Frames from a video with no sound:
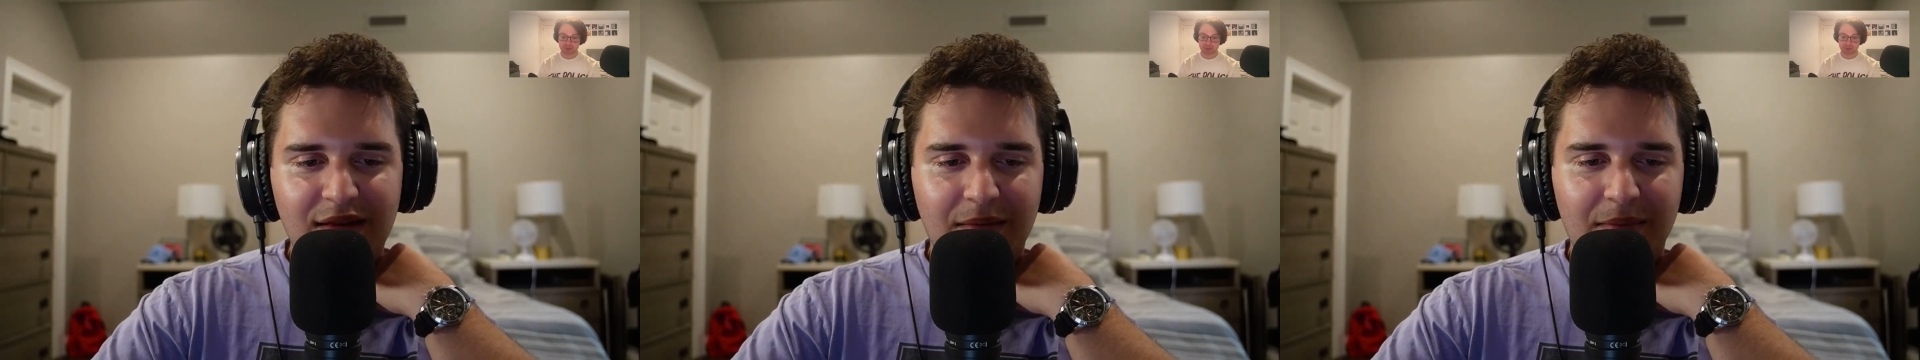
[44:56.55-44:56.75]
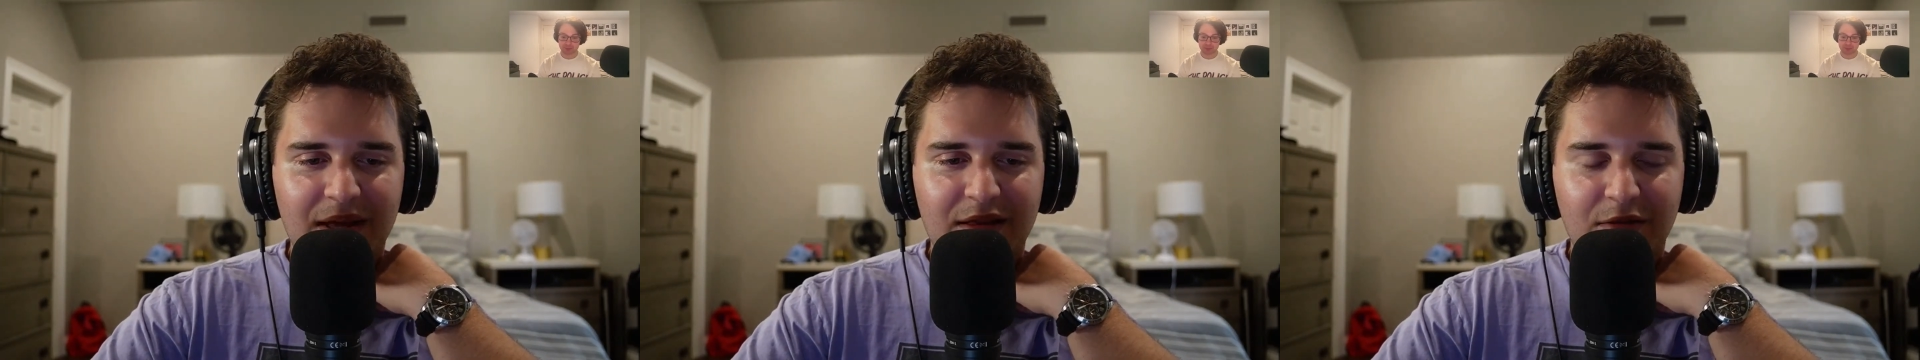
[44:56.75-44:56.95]

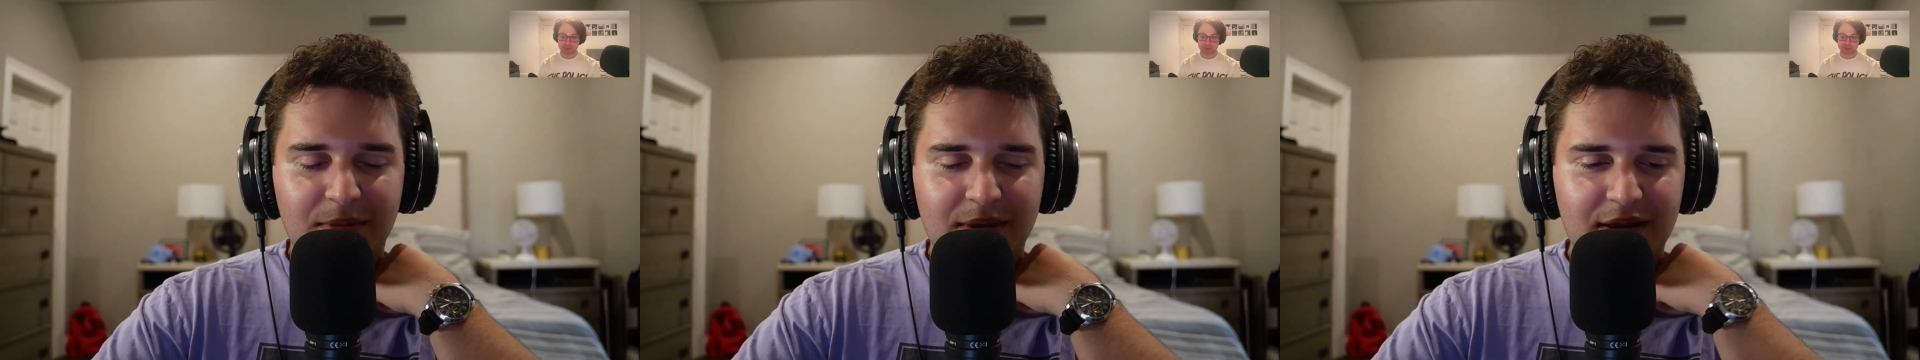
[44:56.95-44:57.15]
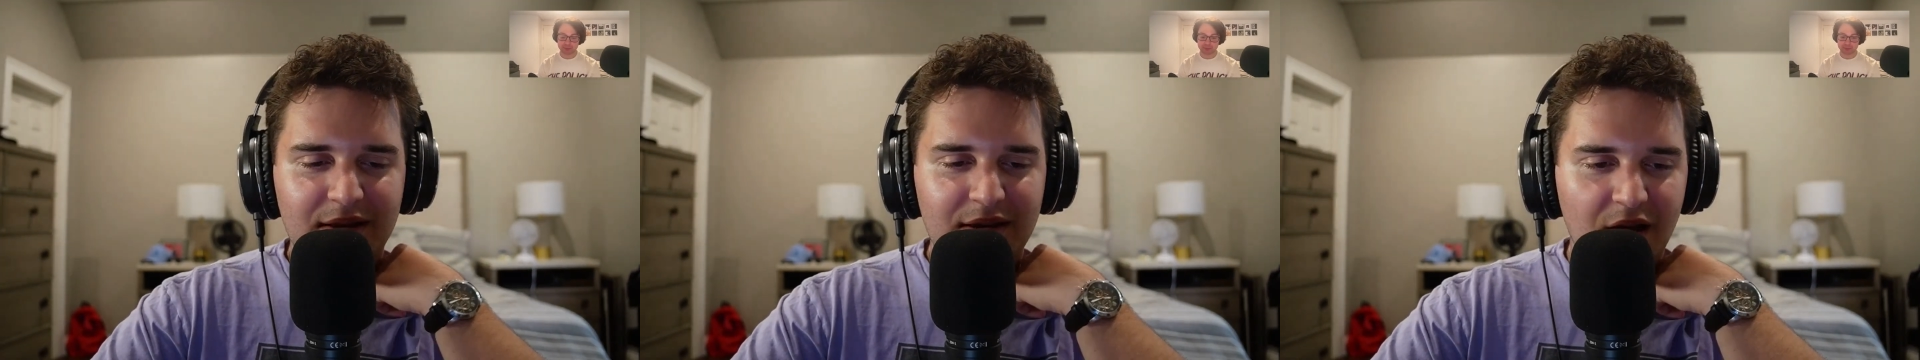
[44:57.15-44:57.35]
I mean,
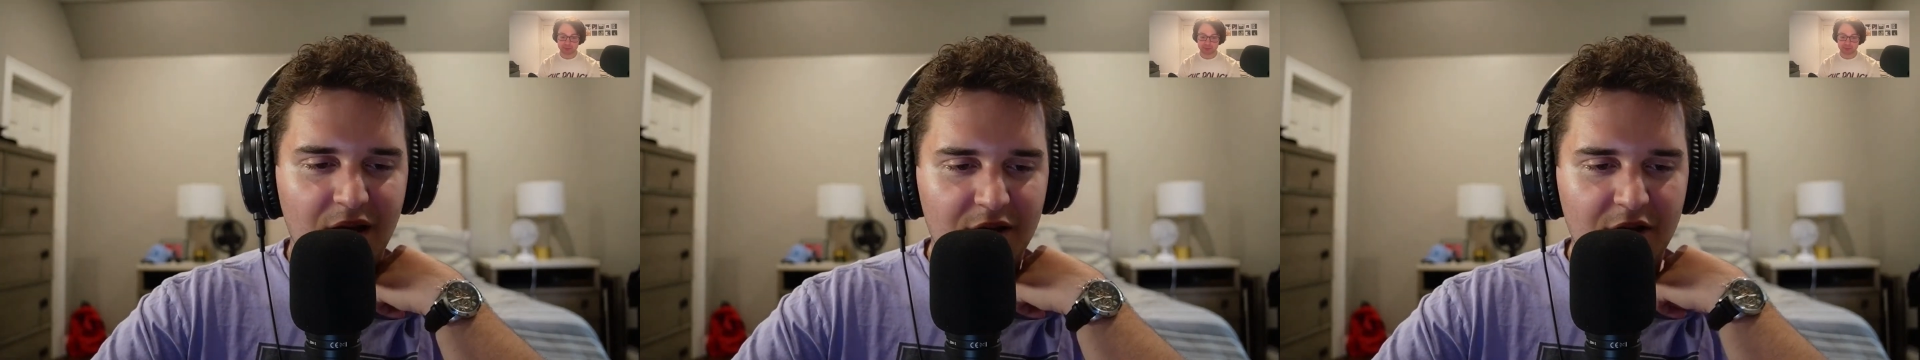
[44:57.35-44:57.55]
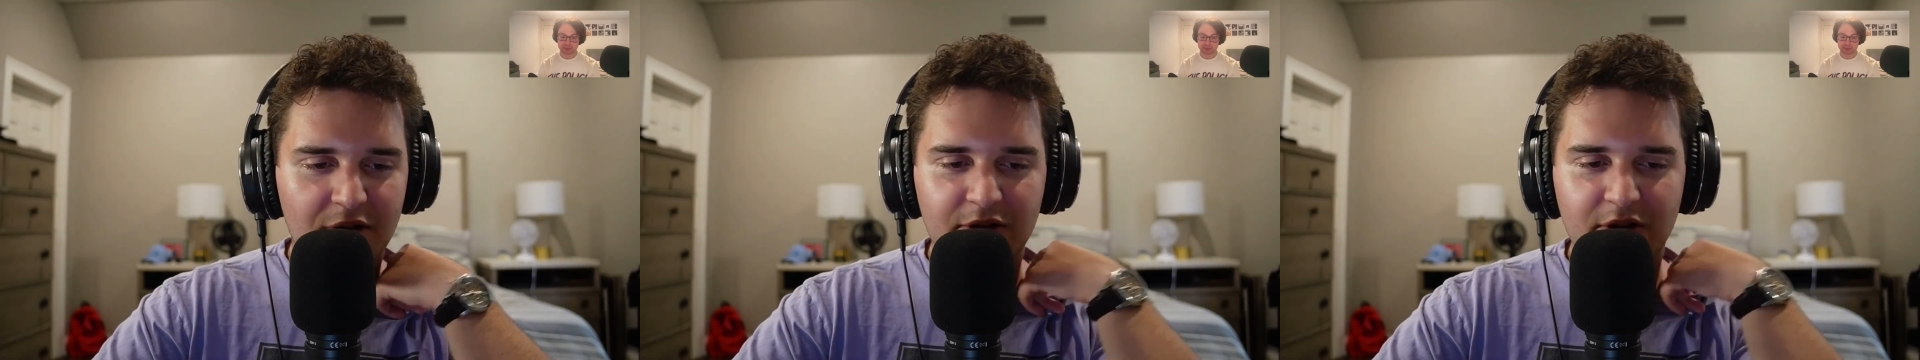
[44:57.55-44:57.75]
Lupita
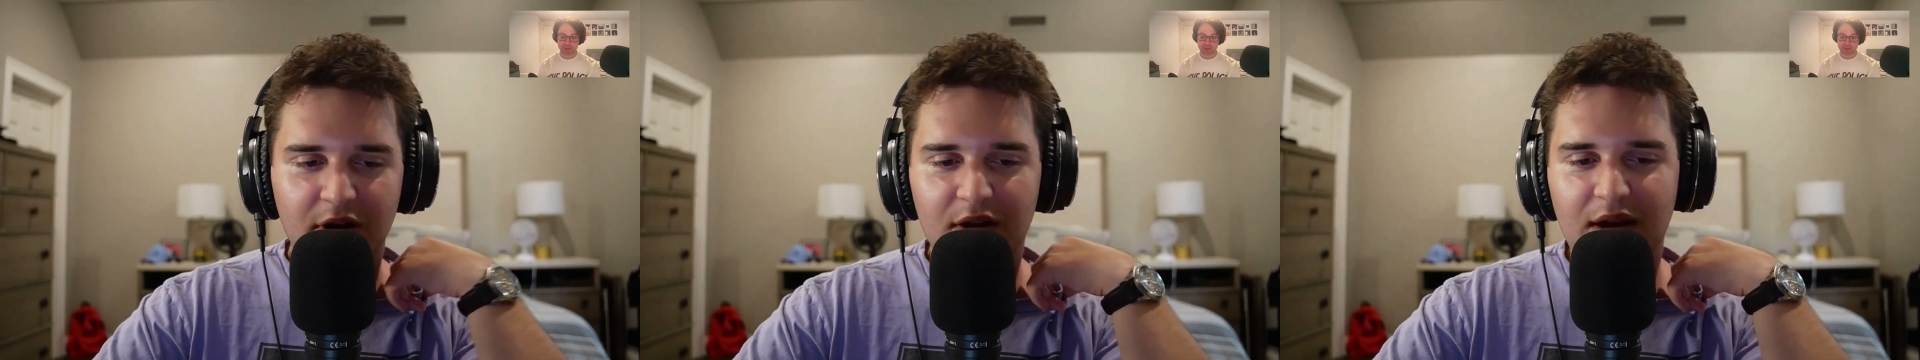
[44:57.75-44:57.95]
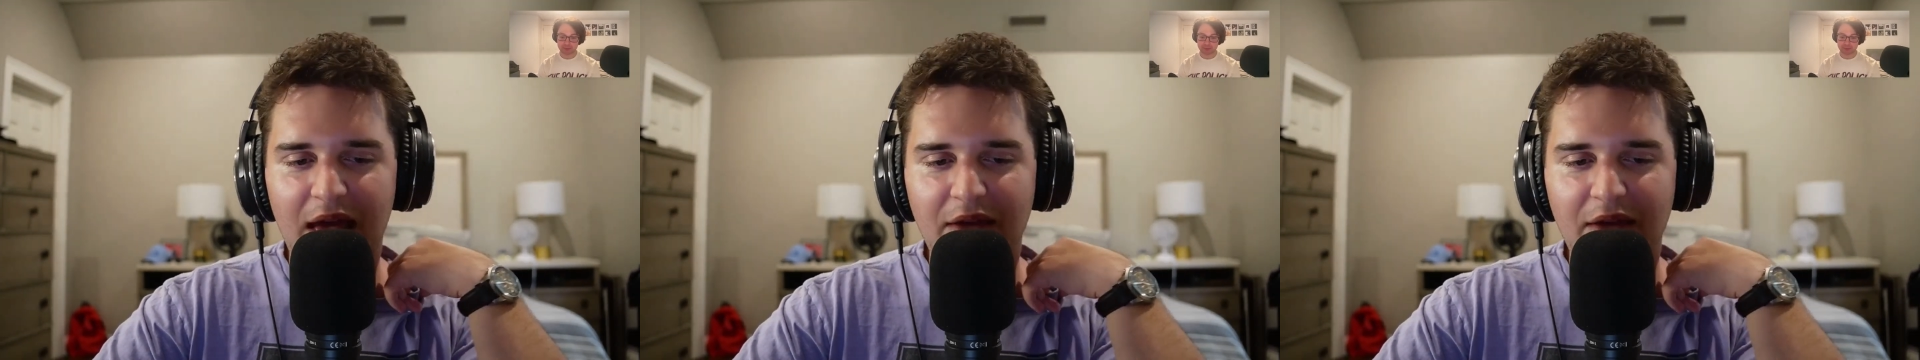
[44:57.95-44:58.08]
Nyong'o is good.